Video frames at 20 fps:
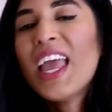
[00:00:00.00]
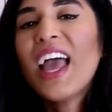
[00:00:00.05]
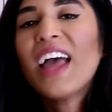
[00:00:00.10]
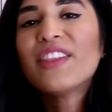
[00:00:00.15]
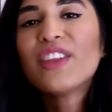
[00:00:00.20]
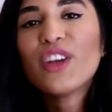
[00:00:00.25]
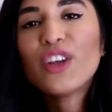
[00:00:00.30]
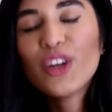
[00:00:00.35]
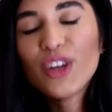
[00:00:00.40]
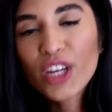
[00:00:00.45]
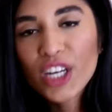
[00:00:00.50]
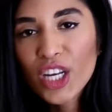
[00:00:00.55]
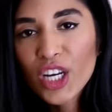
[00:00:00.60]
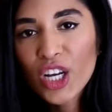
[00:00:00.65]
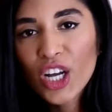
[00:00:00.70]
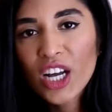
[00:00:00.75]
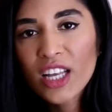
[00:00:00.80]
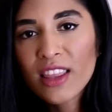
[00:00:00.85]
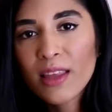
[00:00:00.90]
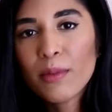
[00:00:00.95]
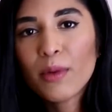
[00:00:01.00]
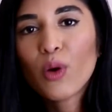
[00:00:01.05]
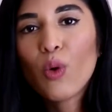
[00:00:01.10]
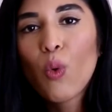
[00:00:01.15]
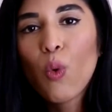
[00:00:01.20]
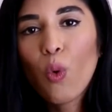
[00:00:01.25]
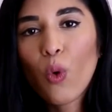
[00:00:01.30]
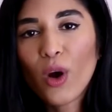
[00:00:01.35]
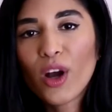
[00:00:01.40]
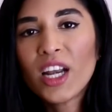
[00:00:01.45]
And then you're gonna cook them
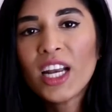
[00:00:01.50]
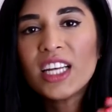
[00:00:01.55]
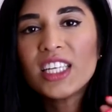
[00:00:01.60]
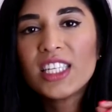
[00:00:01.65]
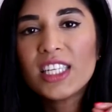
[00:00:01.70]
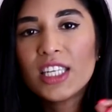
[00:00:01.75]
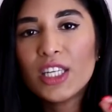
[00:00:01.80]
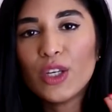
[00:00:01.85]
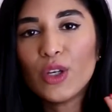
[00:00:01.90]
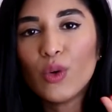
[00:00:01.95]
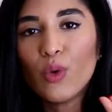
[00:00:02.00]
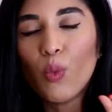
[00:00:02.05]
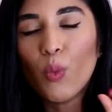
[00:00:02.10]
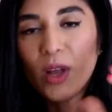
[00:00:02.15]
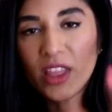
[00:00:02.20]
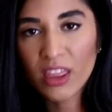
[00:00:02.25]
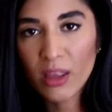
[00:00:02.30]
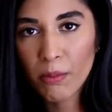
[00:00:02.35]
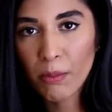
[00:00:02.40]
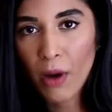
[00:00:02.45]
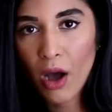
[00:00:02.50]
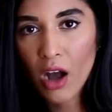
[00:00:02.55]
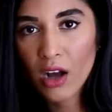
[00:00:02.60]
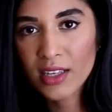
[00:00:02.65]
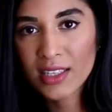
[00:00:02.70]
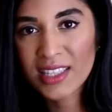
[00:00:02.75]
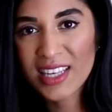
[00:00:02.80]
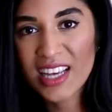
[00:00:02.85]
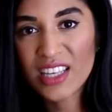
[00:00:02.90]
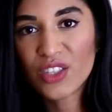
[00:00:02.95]
according to what the
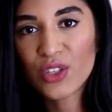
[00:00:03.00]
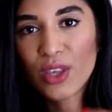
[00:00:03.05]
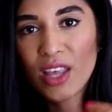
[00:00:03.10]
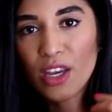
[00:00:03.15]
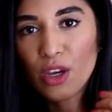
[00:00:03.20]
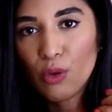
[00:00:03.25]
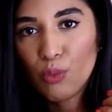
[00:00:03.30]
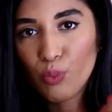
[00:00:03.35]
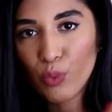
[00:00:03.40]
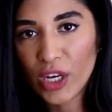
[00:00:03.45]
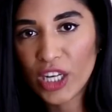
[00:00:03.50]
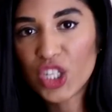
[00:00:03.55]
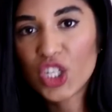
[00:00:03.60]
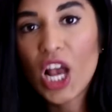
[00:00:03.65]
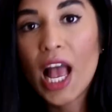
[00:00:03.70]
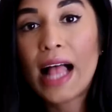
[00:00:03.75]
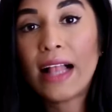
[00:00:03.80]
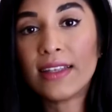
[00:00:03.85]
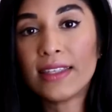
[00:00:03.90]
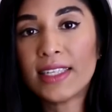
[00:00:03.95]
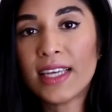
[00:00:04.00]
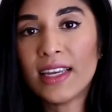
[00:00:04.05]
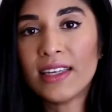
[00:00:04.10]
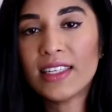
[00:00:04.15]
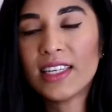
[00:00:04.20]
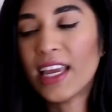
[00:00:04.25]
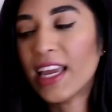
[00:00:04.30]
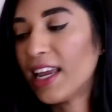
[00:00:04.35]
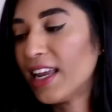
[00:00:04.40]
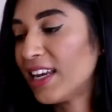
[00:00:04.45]
box says so that you reach al
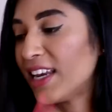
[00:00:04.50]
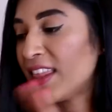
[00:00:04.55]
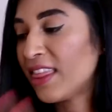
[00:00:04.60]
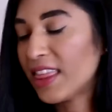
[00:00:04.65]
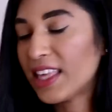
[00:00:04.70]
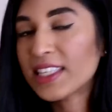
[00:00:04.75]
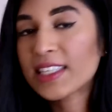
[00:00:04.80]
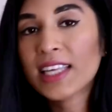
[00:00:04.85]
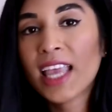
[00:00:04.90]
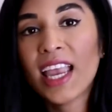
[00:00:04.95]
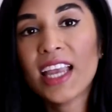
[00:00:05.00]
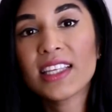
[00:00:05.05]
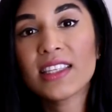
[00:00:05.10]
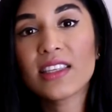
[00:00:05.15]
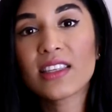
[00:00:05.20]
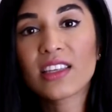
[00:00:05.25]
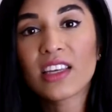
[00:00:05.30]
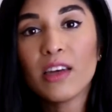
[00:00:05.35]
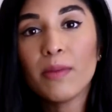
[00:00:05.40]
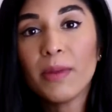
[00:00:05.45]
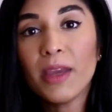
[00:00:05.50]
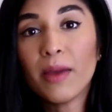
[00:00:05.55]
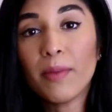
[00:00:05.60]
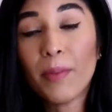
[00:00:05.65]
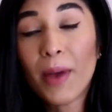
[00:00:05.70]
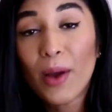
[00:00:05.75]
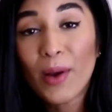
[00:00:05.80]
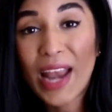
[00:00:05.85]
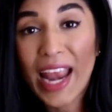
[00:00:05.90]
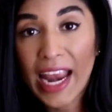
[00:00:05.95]
dente. And in this case, it's gonna be
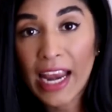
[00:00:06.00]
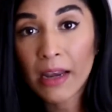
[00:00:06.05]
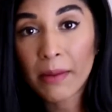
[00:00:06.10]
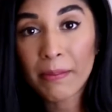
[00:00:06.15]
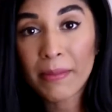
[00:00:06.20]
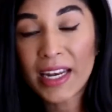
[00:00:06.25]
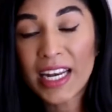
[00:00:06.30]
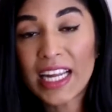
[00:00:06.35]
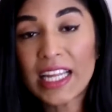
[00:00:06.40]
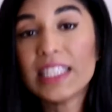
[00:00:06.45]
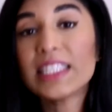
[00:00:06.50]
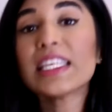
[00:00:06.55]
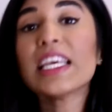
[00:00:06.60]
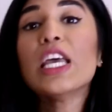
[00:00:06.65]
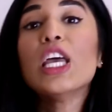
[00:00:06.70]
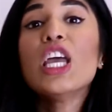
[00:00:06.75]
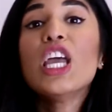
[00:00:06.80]
about 8 minutes.